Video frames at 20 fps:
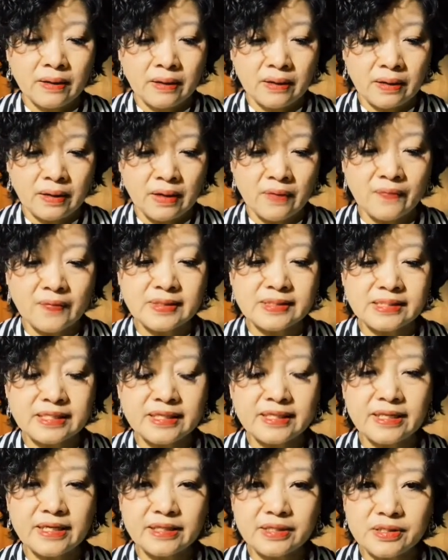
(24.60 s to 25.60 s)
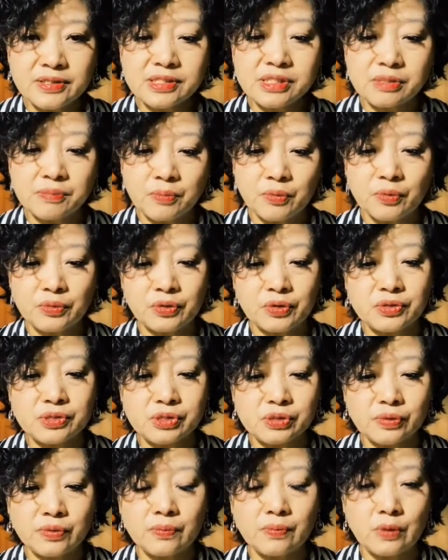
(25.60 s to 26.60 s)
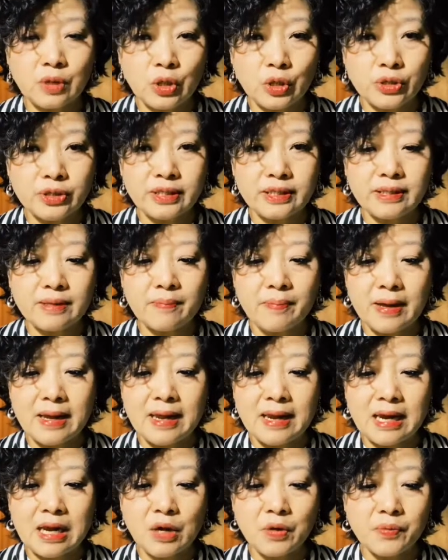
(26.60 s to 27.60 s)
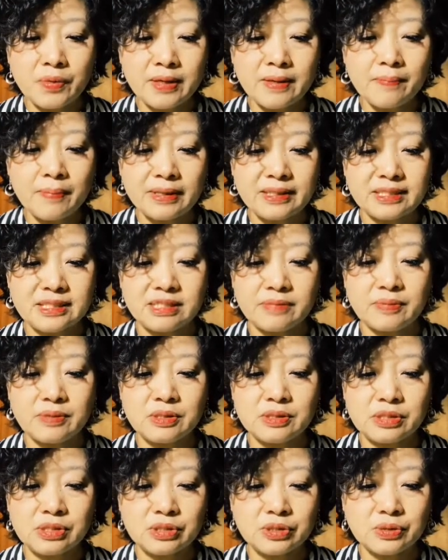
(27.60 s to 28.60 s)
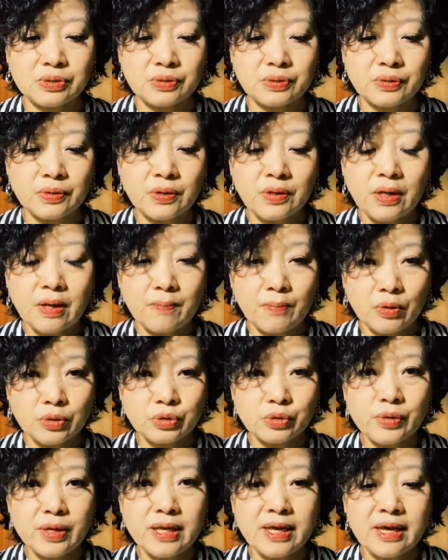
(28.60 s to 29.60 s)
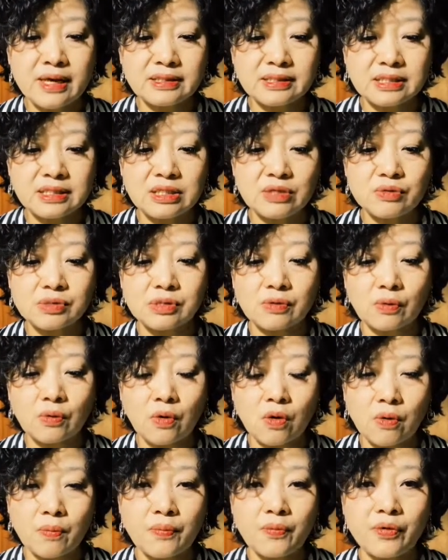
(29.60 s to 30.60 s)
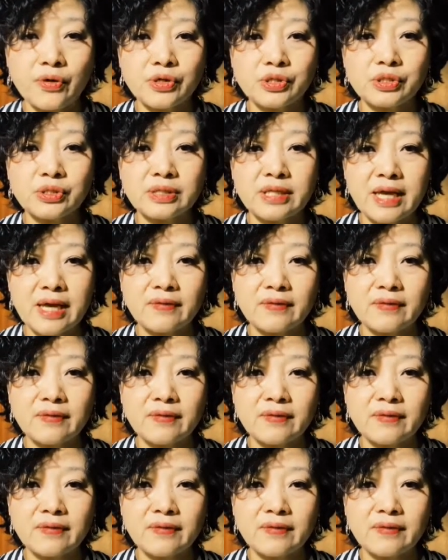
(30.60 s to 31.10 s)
A facilitator smoothens group learning by allowing participants to portray attitudes of cooperation,